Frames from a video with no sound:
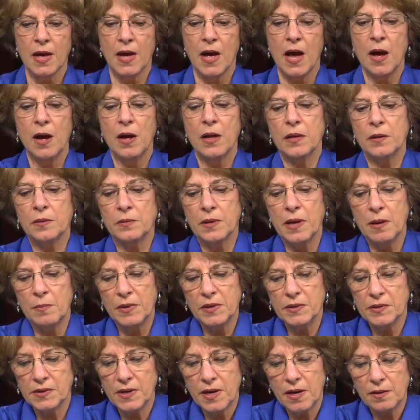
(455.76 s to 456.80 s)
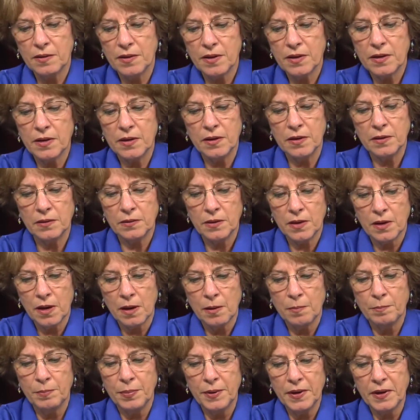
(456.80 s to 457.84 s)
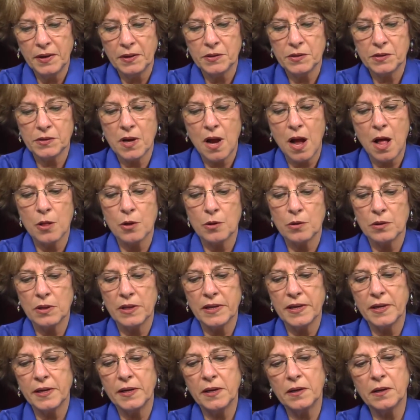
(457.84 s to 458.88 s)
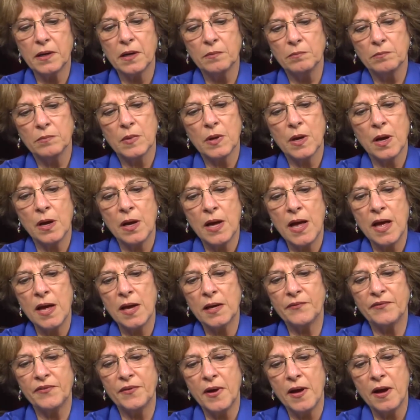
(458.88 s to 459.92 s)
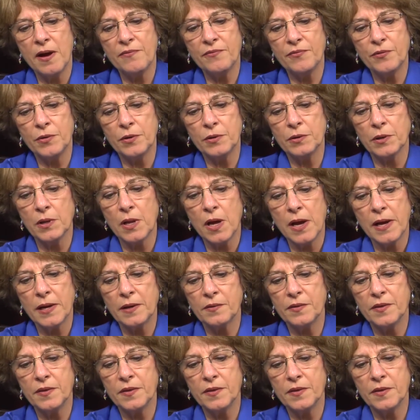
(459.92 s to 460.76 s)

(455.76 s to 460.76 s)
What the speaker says: Let me say that in a big scholarly effort like